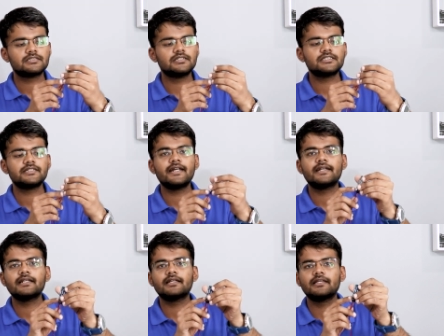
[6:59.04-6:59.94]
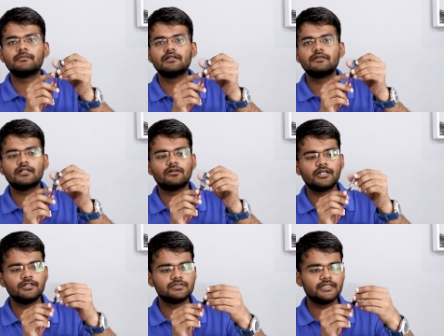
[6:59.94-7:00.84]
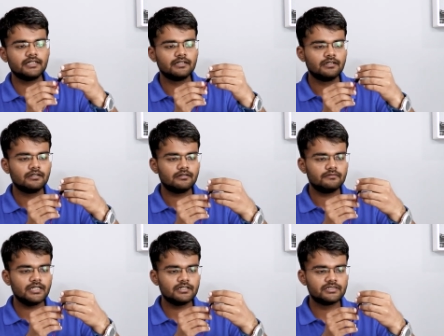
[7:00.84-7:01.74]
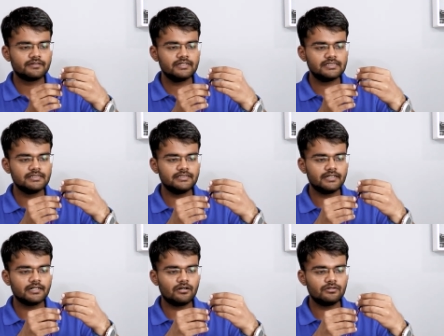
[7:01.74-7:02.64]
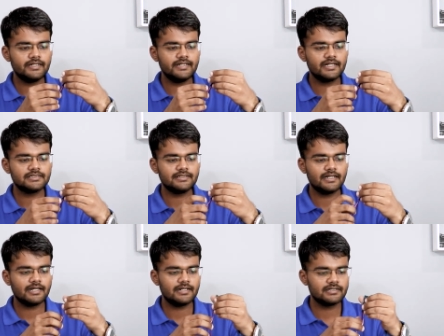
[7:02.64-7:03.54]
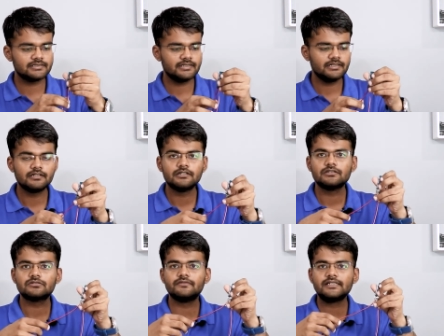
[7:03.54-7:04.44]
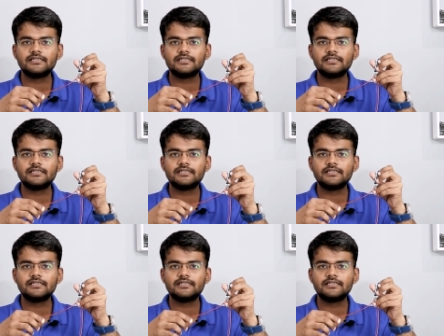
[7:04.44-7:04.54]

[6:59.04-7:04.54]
the state and enable we are not using we are using VCC ground TXD and RXD so